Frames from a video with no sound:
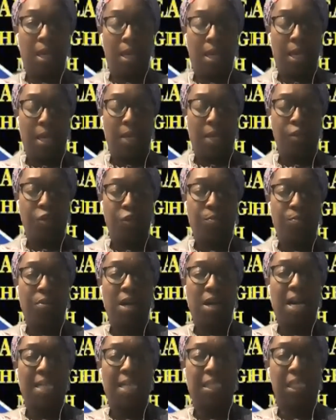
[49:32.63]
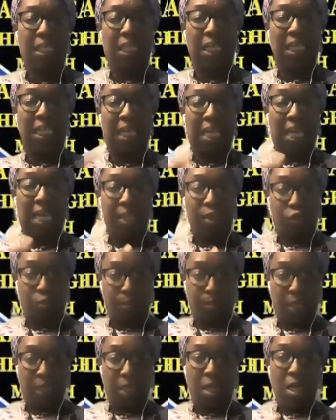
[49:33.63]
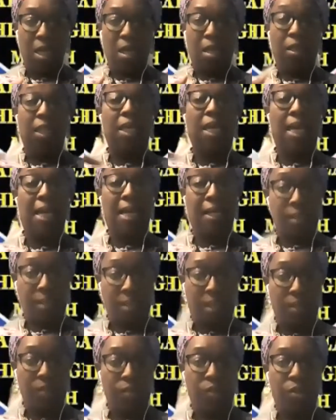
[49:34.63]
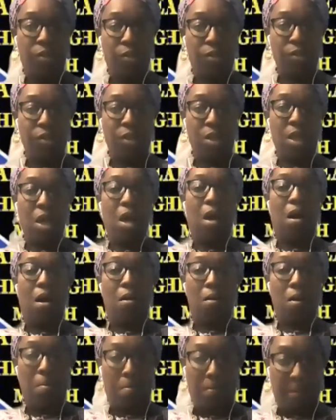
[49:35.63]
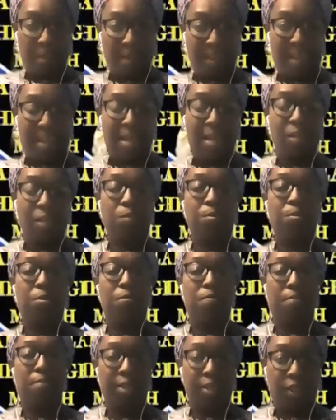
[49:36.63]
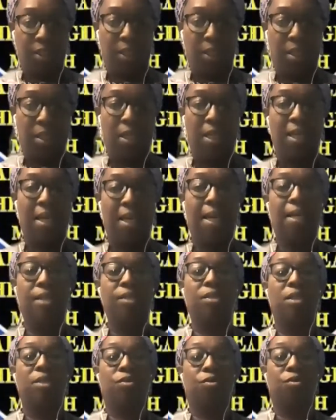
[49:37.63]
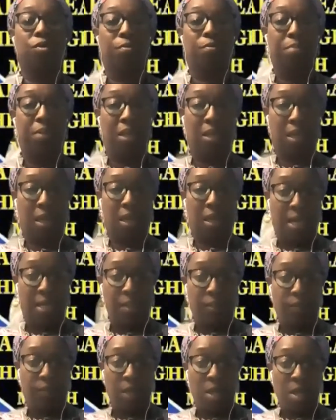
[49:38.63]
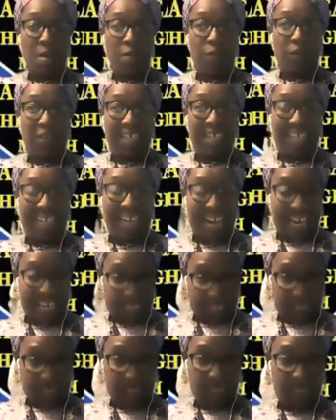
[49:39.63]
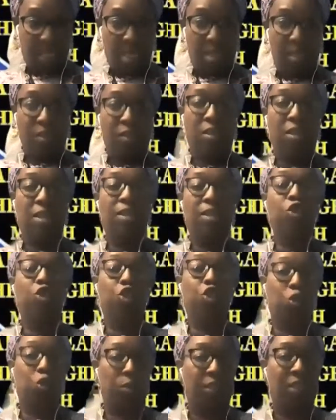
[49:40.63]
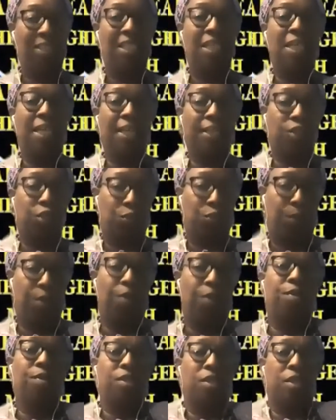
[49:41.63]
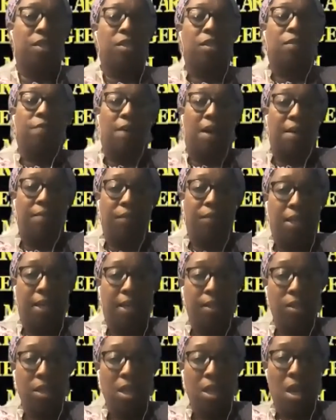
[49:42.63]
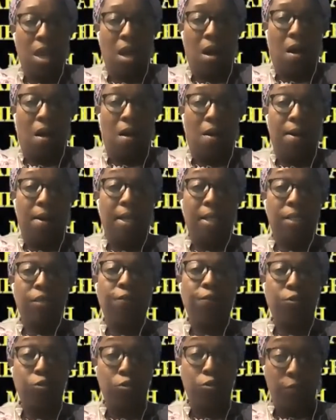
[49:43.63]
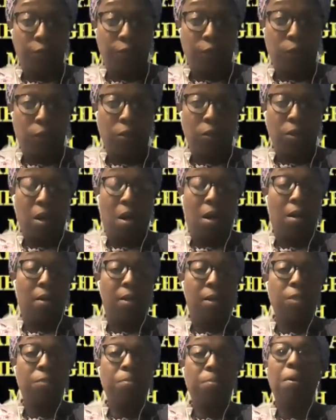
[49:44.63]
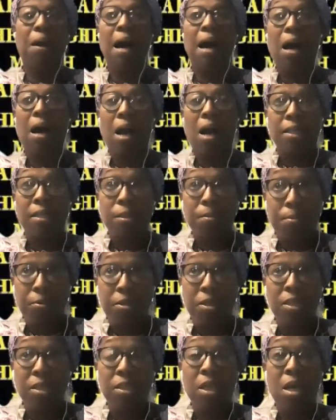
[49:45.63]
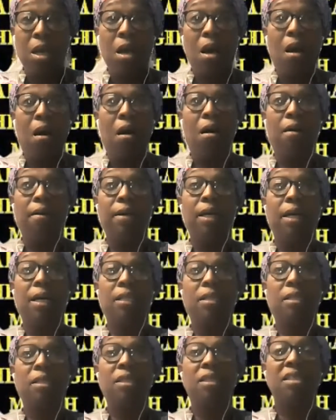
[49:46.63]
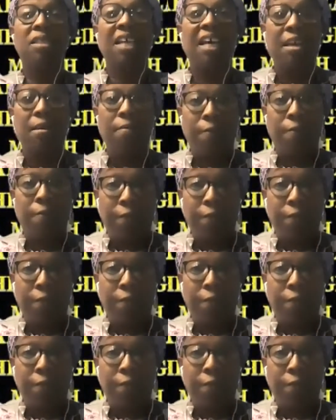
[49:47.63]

enterprising engagement, the ancestors are being asked permission, and the ancestors are being asked for guidance to ensure that the next 365 days are as fruitful, are as prosperous, are as safe,